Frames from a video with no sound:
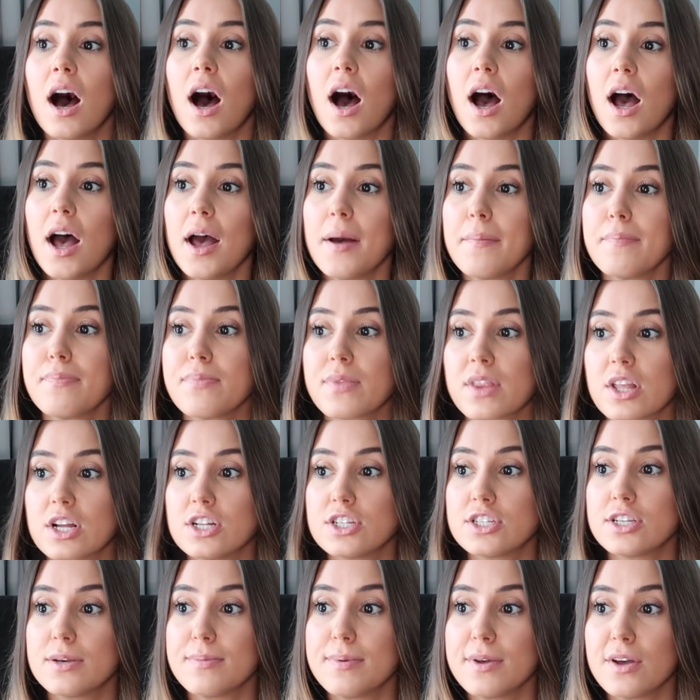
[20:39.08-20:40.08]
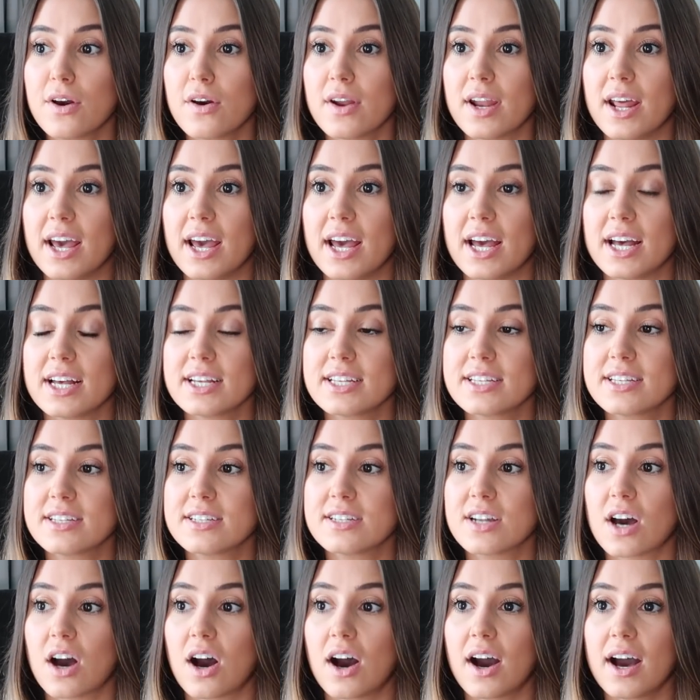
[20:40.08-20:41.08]
To be
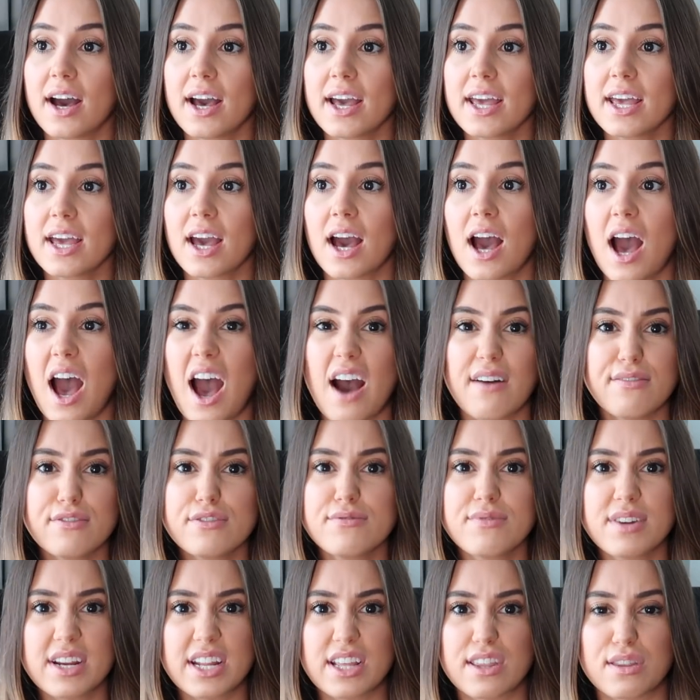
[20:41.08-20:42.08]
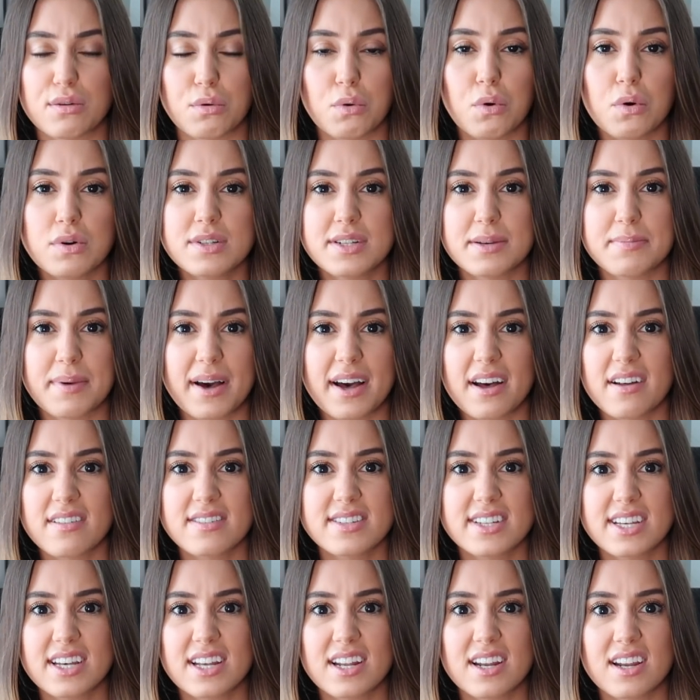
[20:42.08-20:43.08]
honest, I haven't really thought
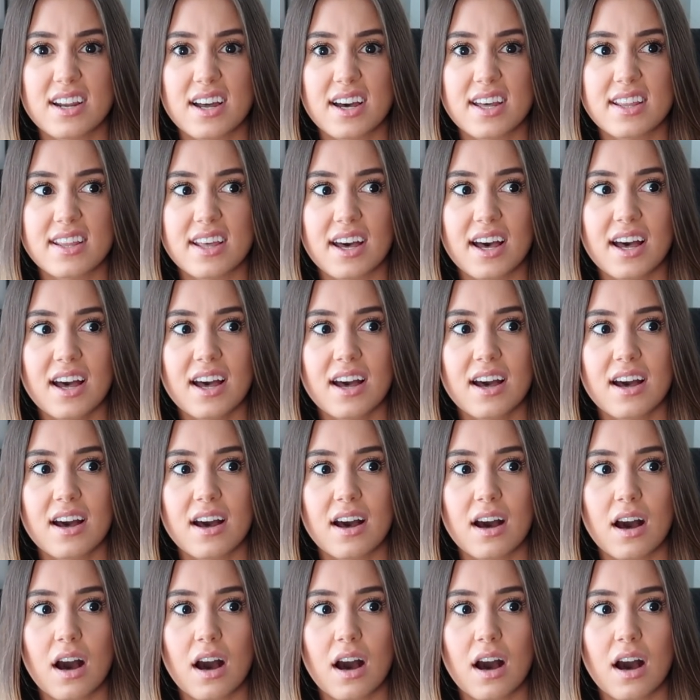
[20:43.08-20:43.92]
about it like that.